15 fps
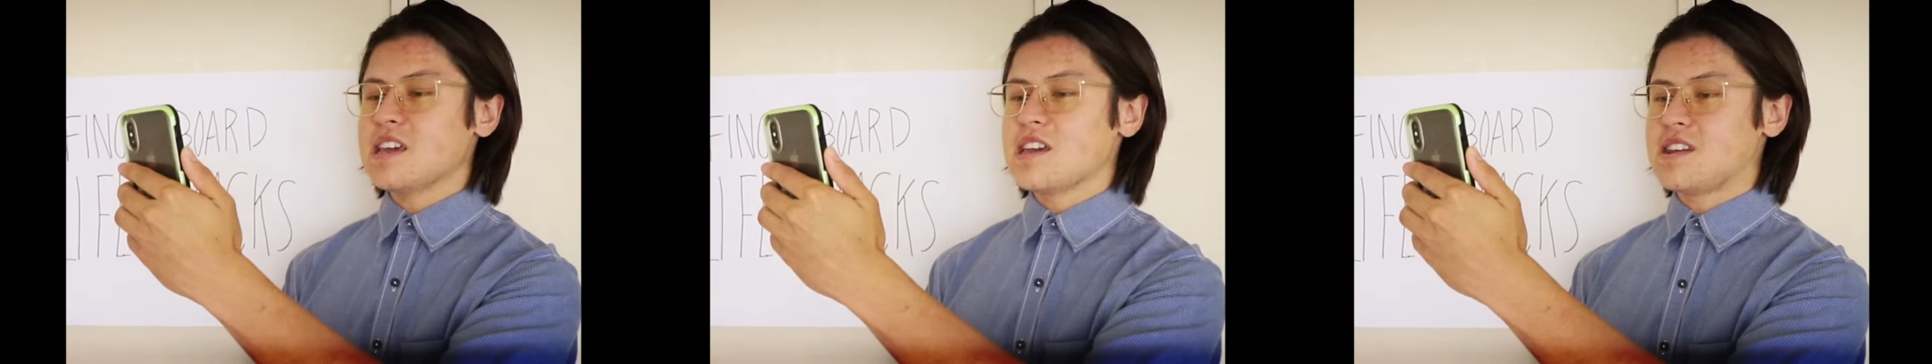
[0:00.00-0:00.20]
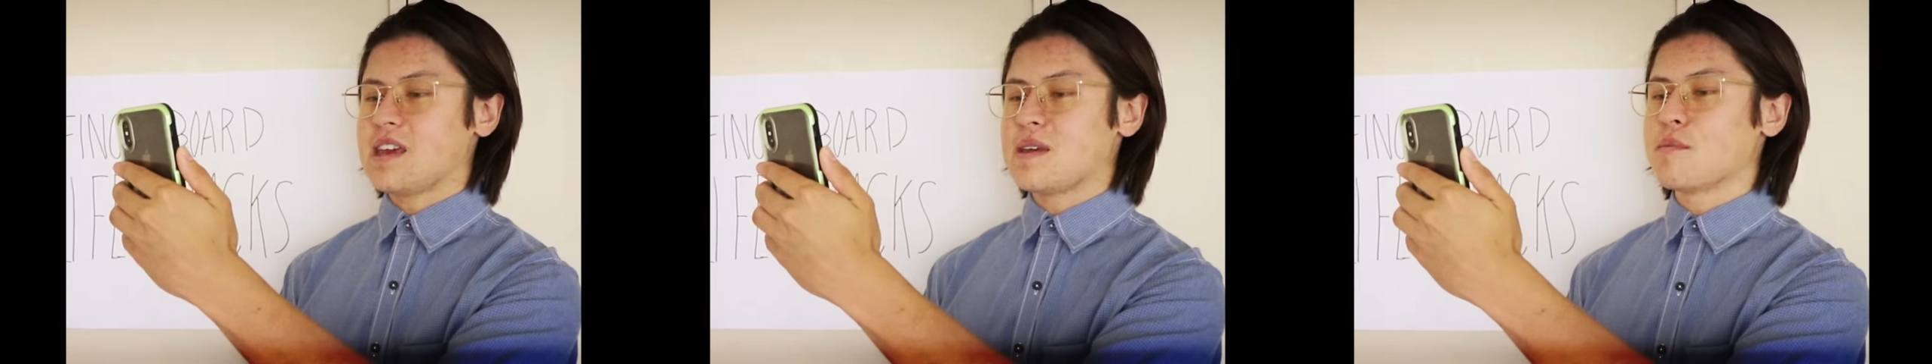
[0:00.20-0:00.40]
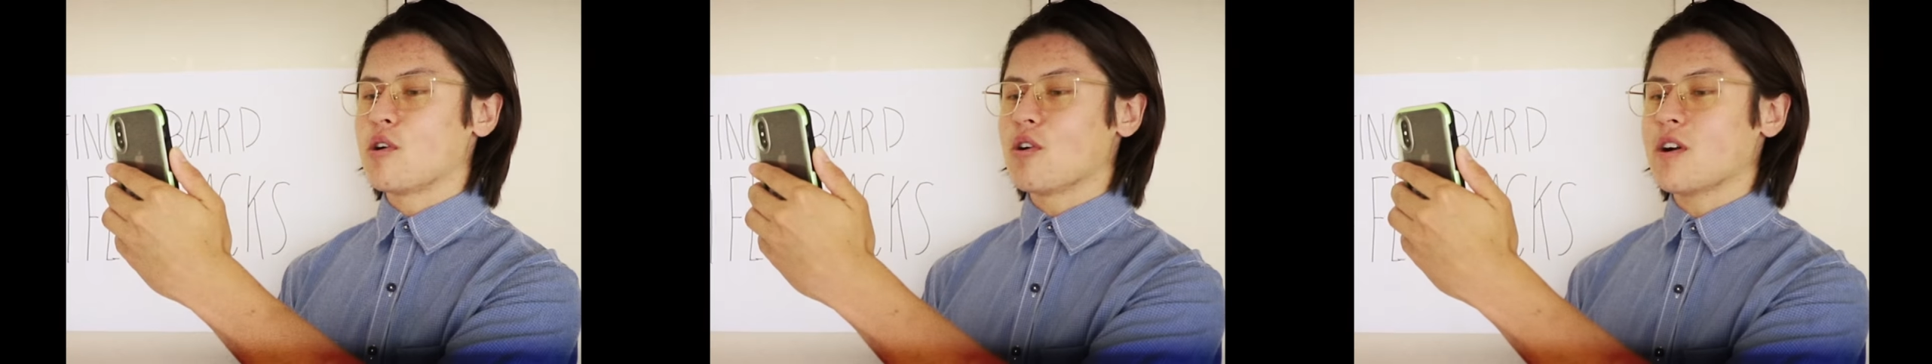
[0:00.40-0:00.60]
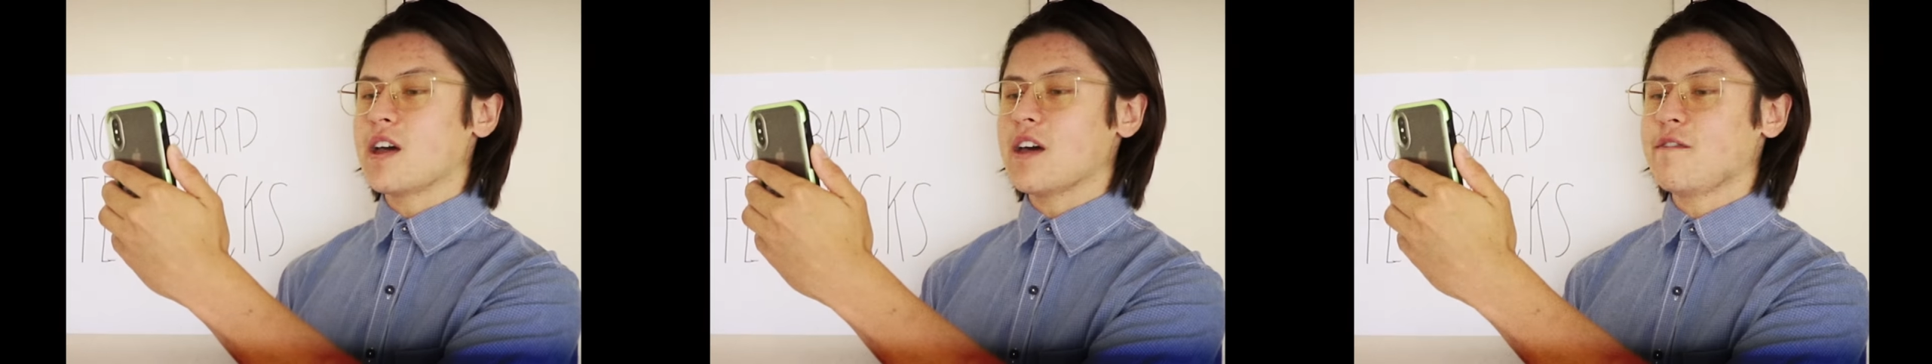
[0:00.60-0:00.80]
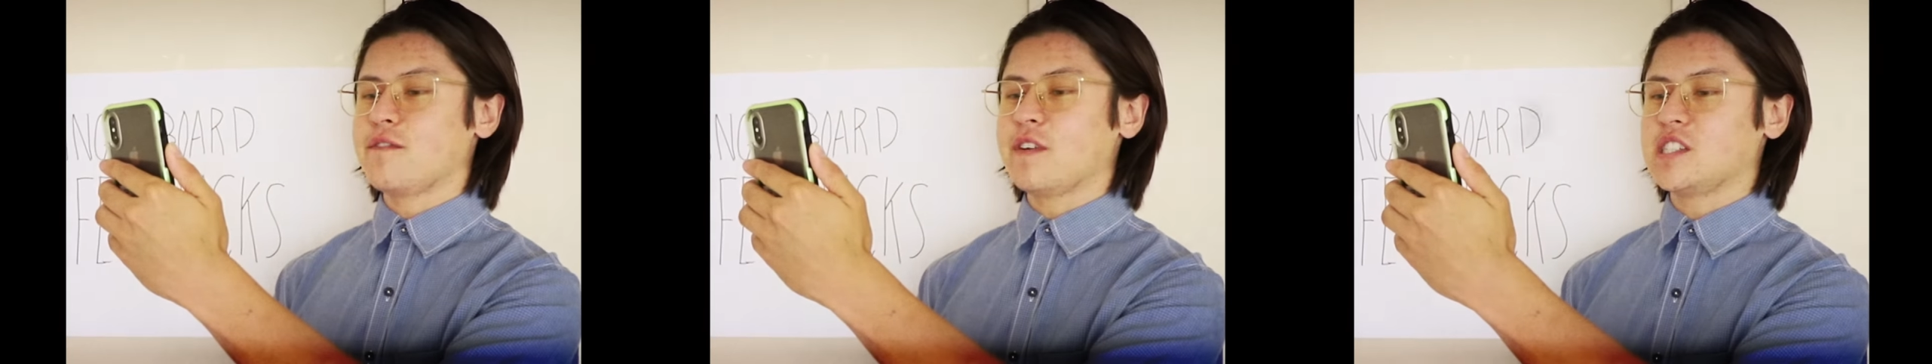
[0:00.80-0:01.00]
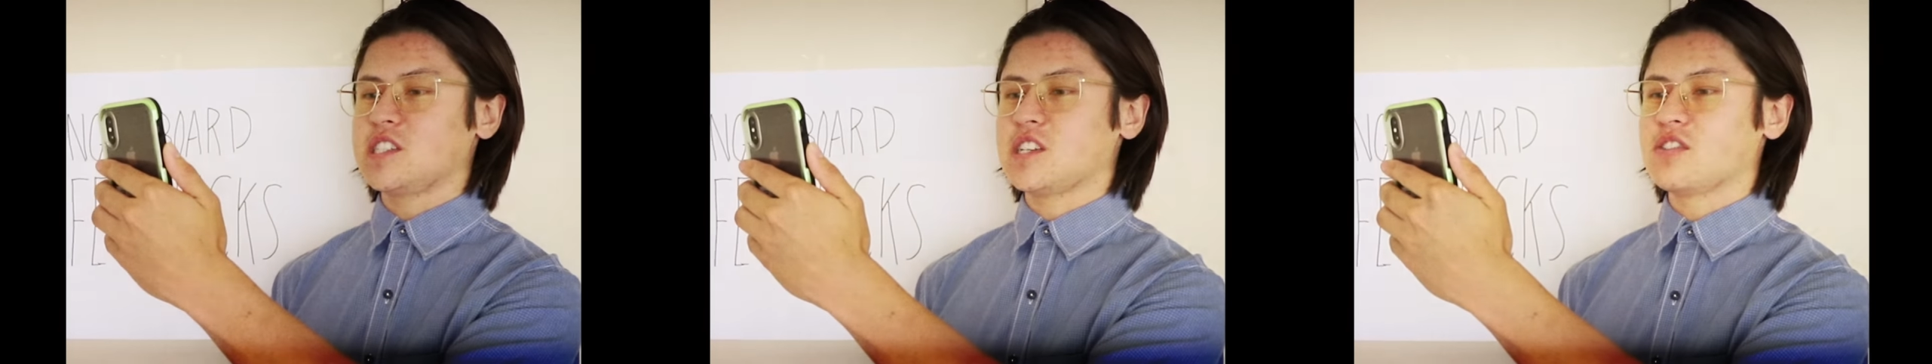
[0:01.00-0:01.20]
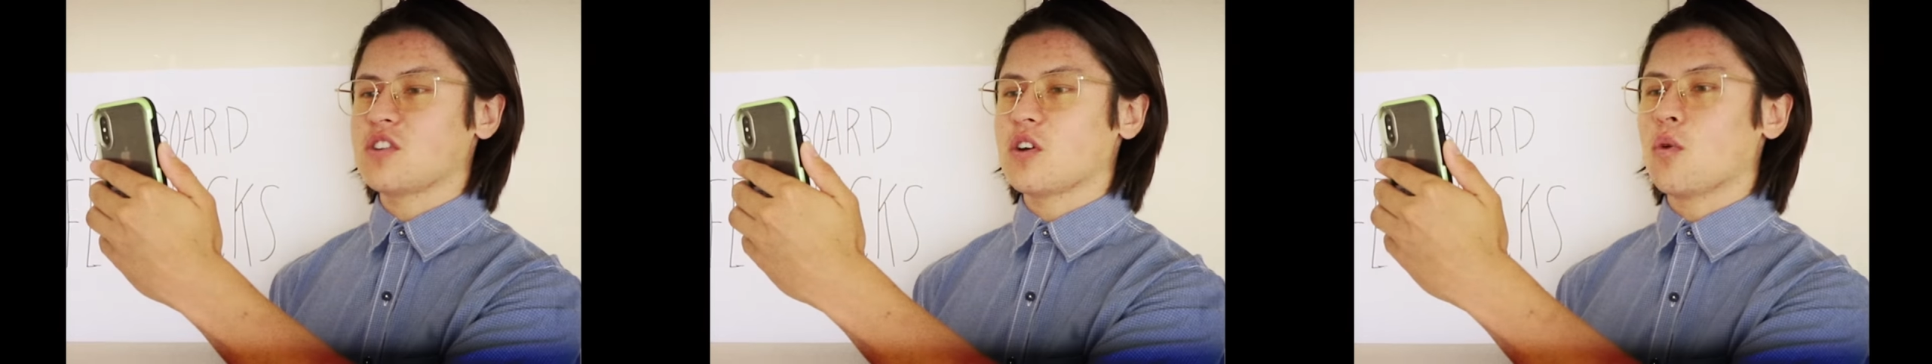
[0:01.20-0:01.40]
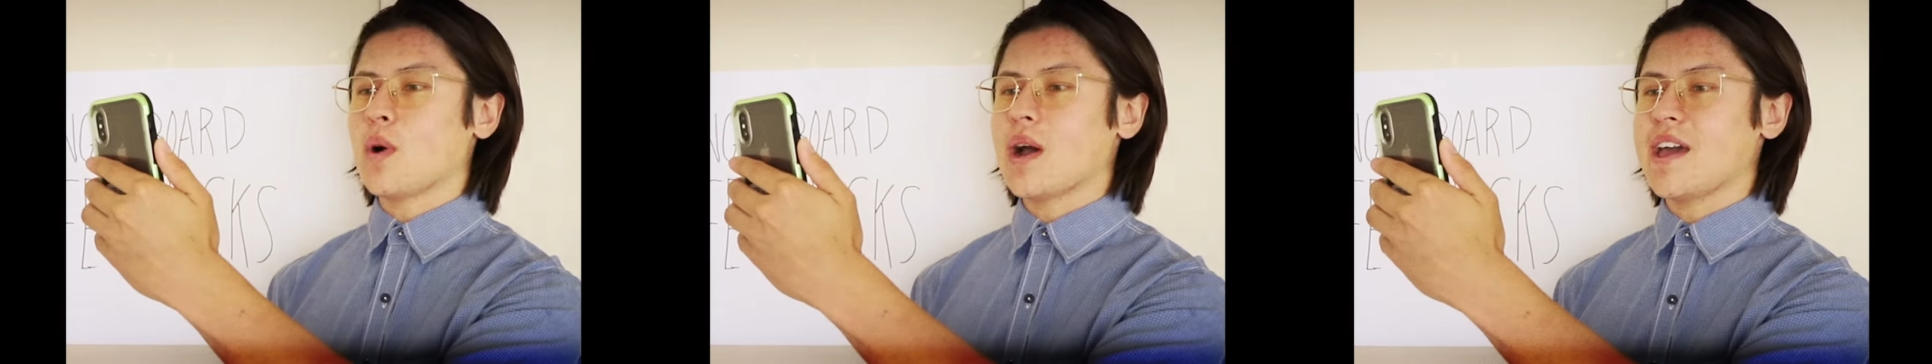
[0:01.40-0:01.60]
in a more
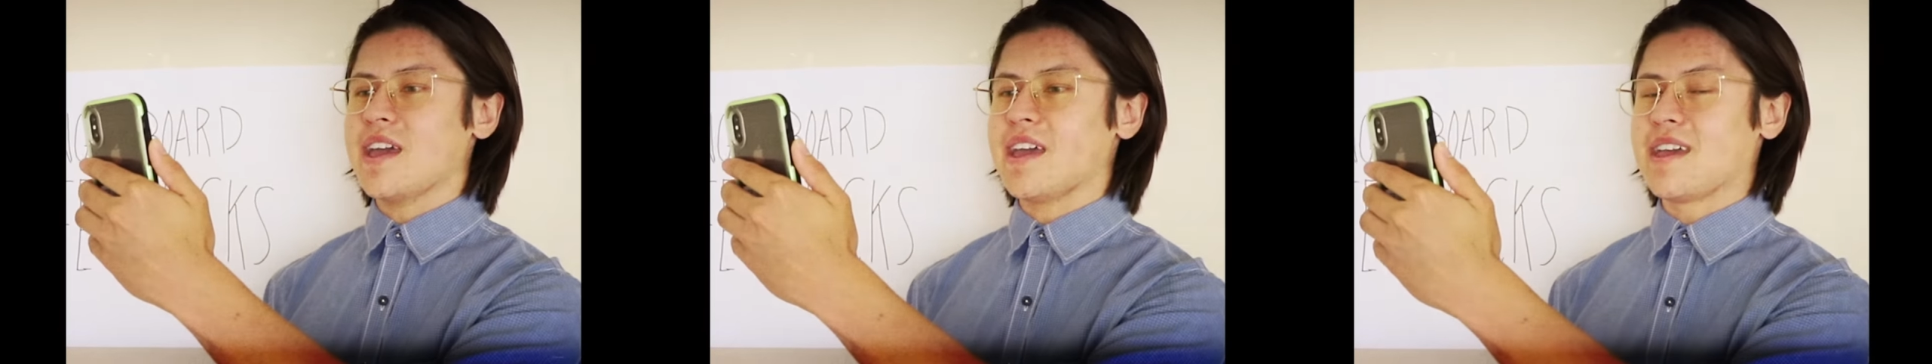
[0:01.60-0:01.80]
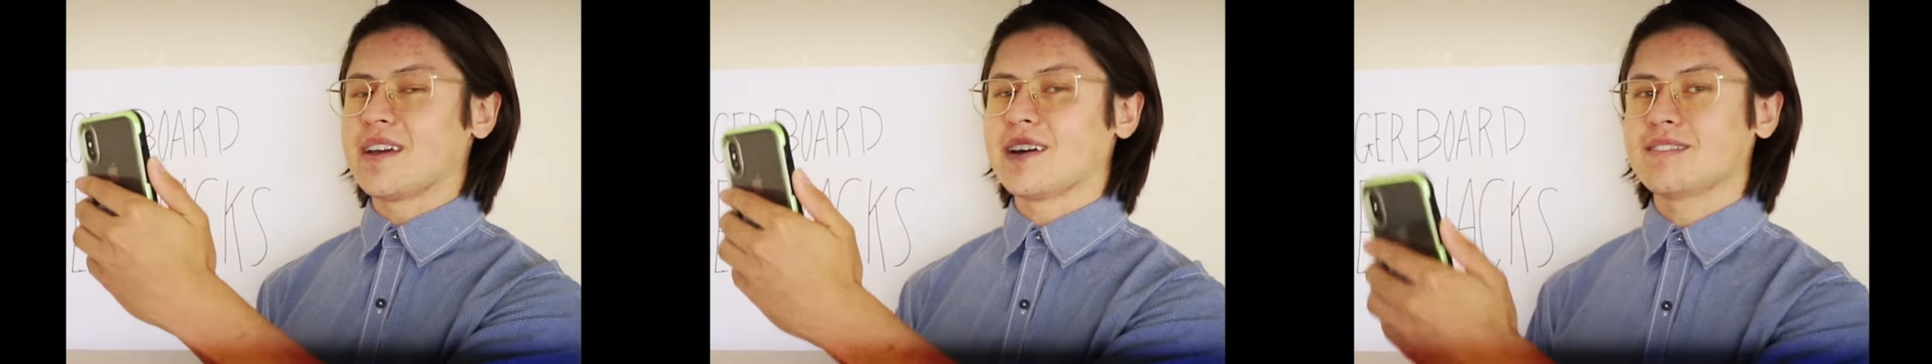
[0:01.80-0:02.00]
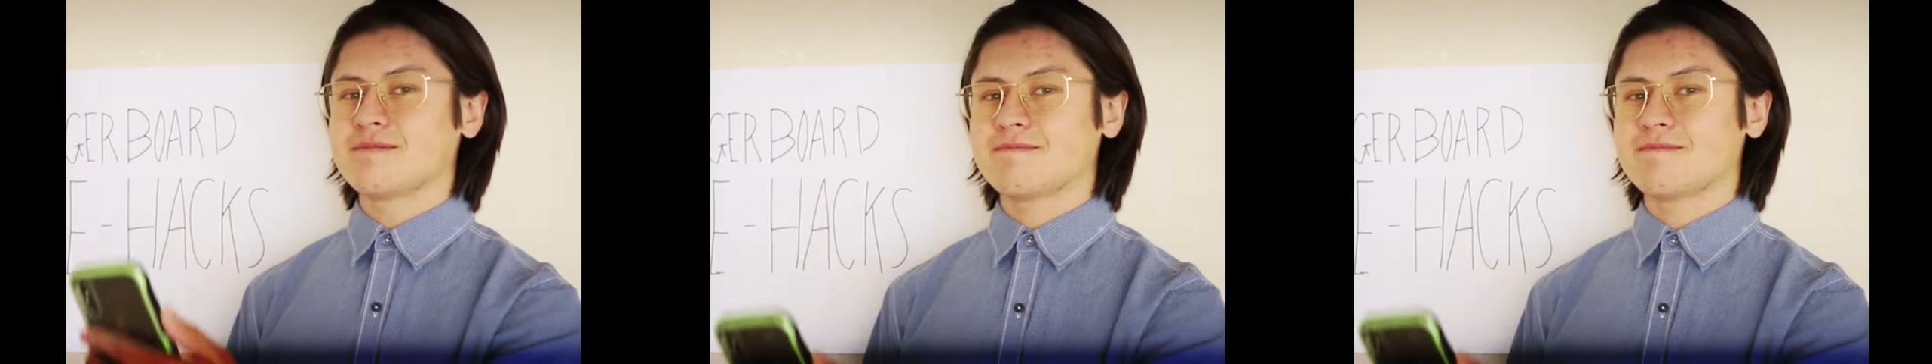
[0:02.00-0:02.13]
efficient way.